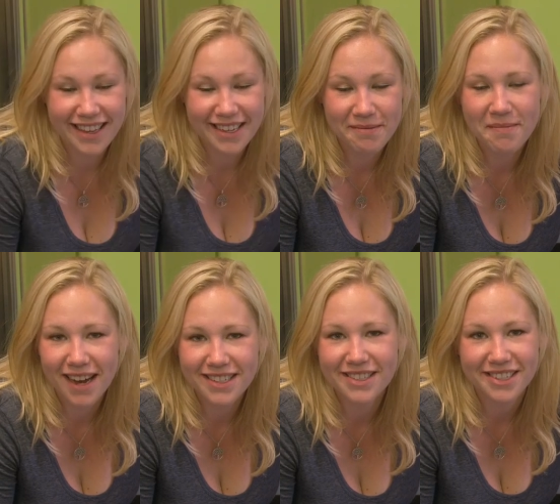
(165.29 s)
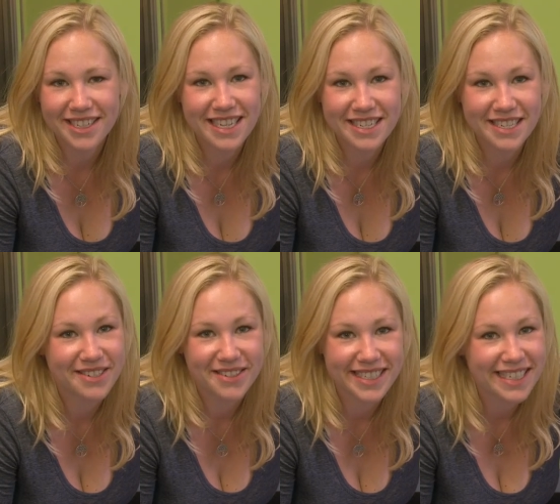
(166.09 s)
little monster that
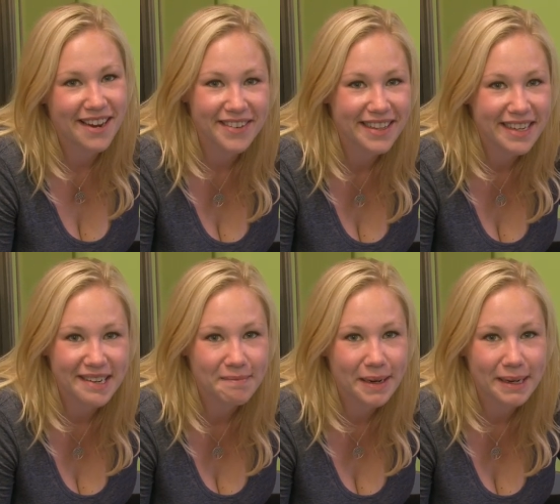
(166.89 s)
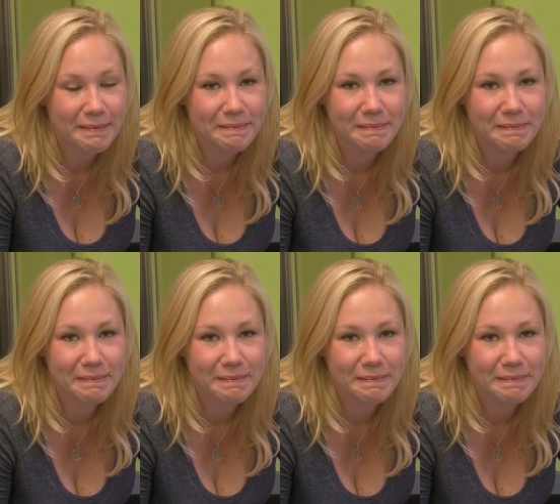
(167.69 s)
destroys everything, but